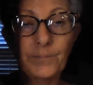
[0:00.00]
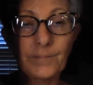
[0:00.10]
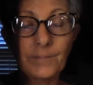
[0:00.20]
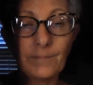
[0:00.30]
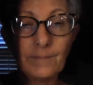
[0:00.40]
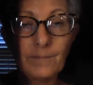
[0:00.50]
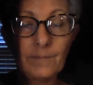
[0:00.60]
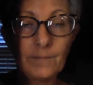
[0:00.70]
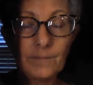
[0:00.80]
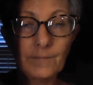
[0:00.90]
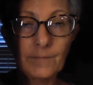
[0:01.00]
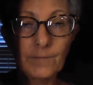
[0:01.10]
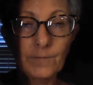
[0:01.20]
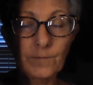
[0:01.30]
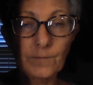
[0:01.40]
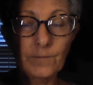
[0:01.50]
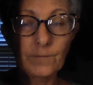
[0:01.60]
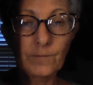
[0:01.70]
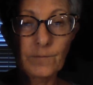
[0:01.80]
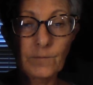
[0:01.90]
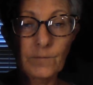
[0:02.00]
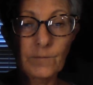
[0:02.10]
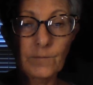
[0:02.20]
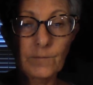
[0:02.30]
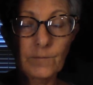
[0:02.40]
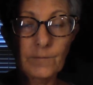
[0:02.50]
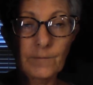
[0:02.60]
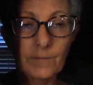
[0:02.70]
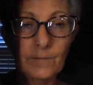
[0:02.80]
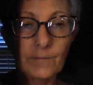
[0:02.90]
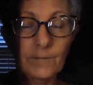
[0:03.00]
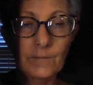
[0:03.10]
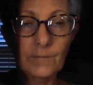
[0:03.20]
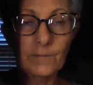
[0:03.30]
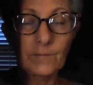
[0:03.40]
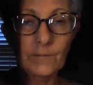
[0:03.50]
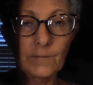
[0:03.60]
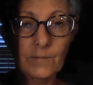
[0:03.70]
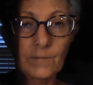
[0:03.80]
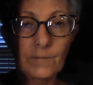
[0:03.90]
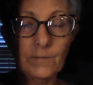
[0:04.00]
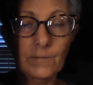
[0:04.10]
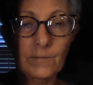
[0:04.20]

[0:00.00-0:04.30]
Nobody speaks.